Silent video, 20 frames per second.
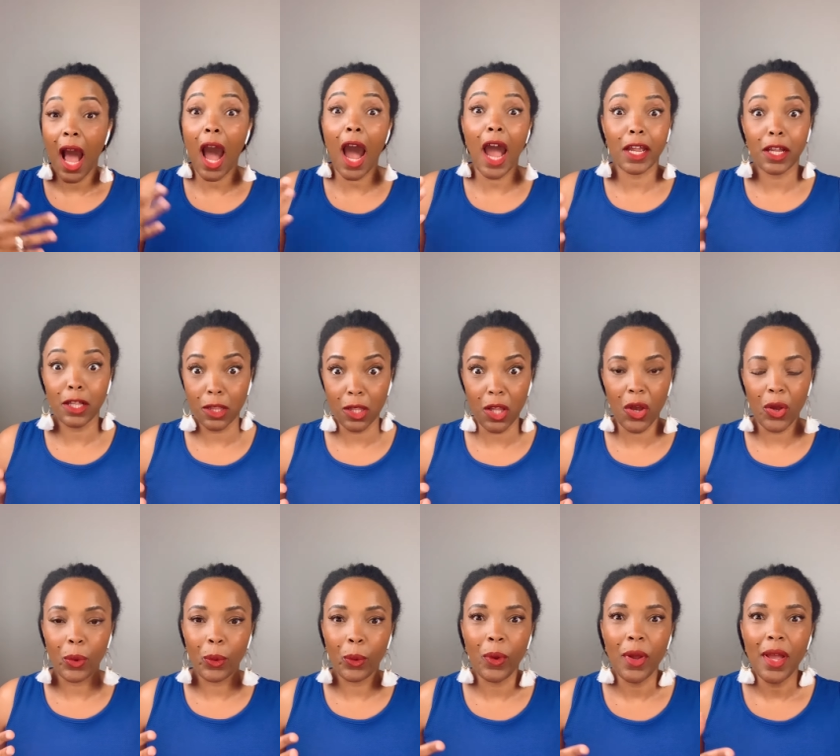I
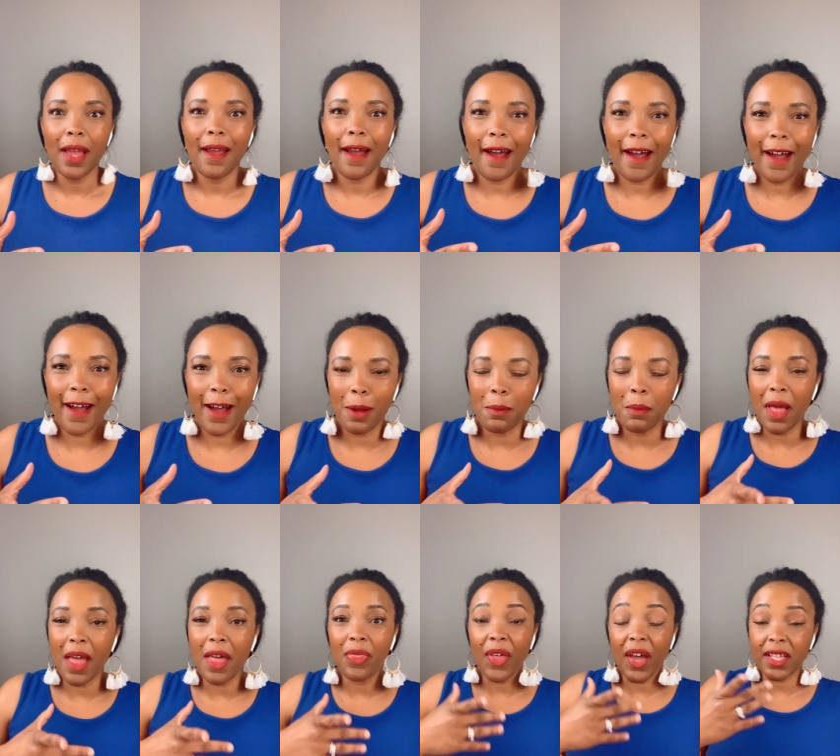glow.
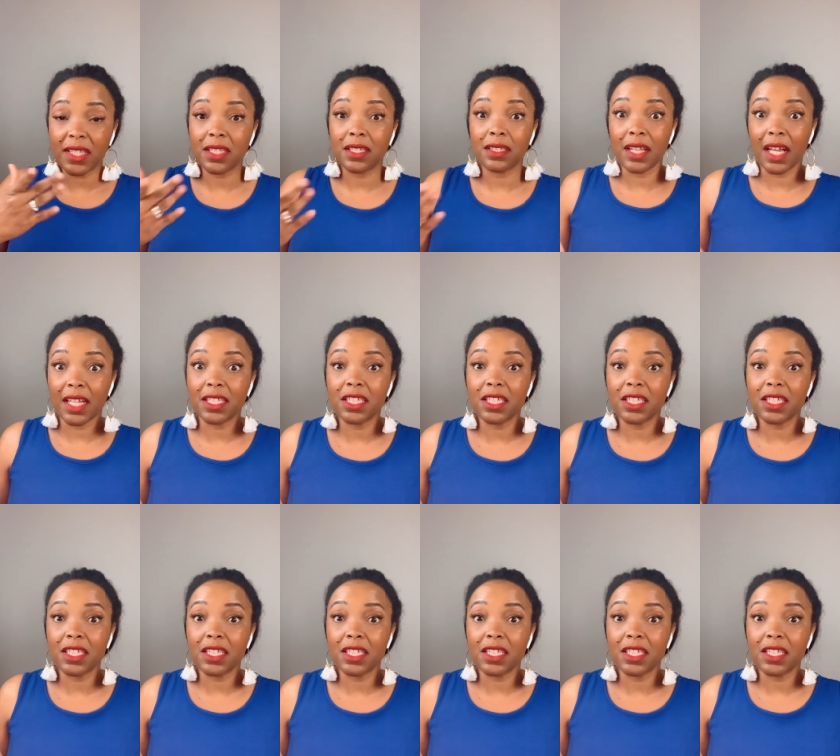And that's